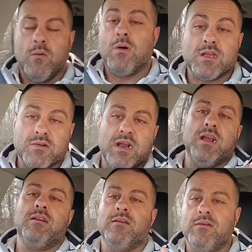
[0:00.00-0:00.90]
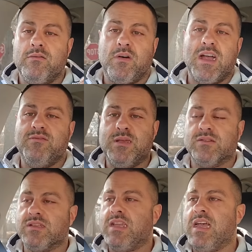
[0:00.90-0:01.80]
Whether you're eating five
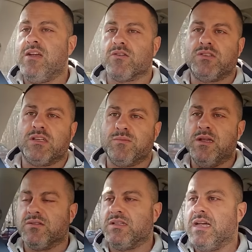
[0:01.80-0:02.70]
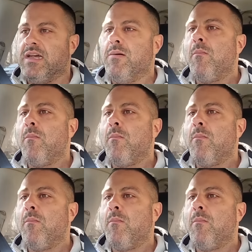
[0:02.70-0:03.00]
meals a day or six meals a day,